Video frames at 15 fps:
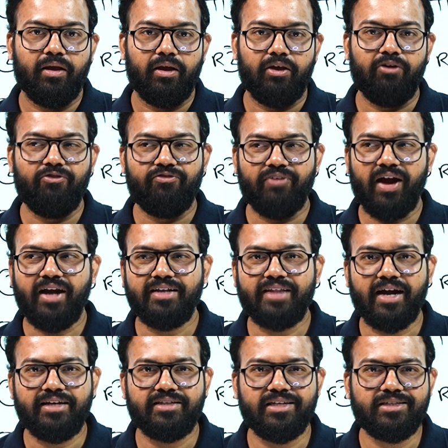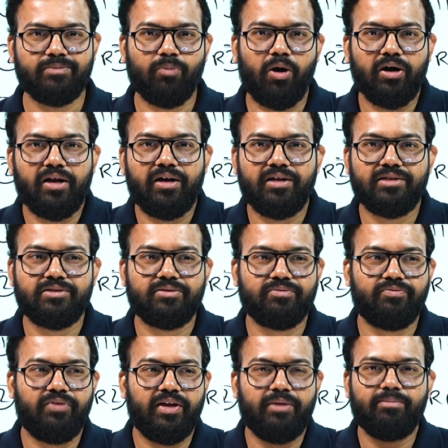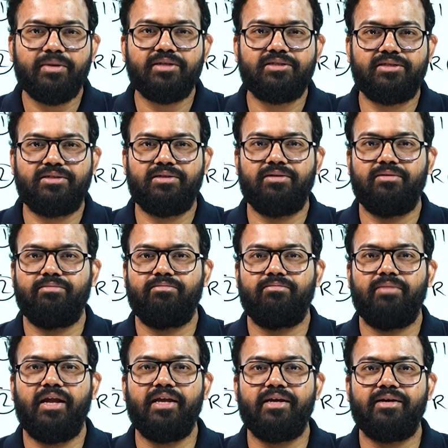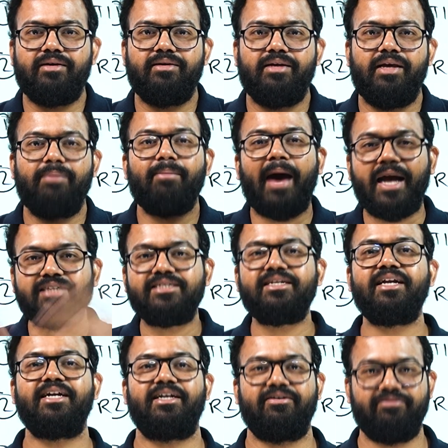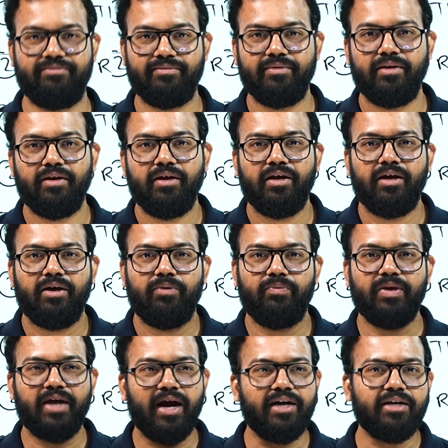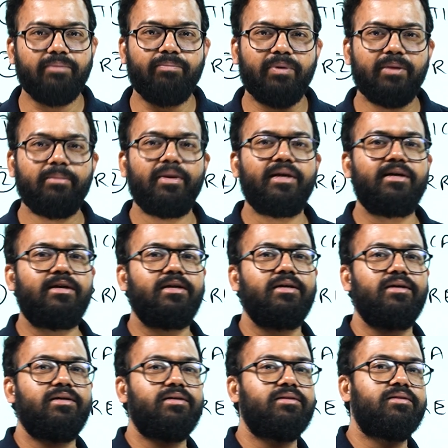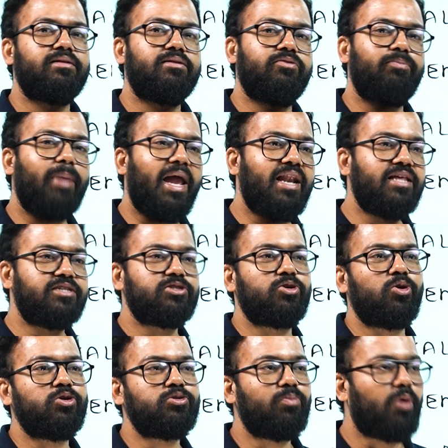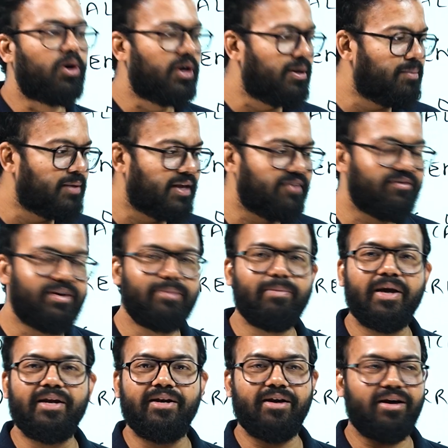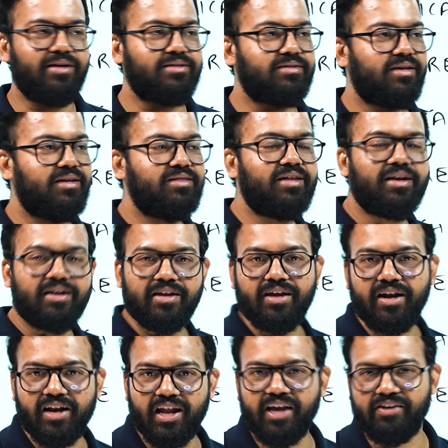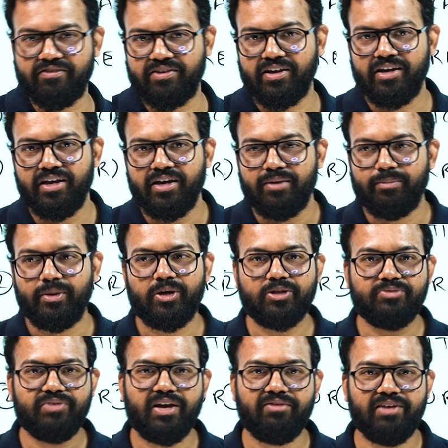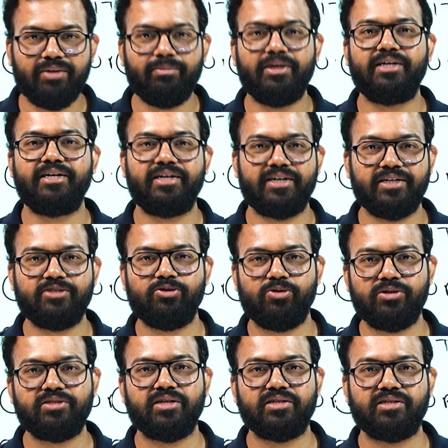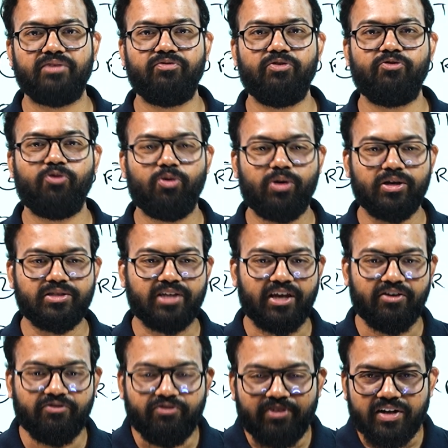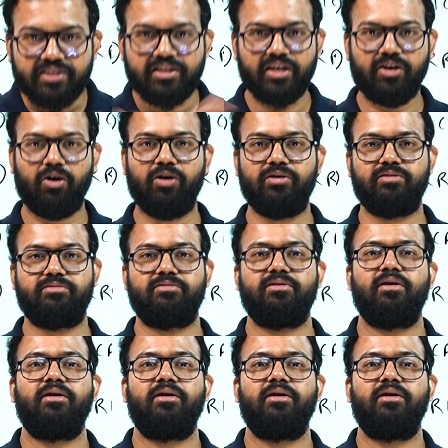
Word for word: you'll find that this model is very much like imaginative. We can't implement balanced growth model given by Nurkse in the real life because we have limited resources. If we focus everything on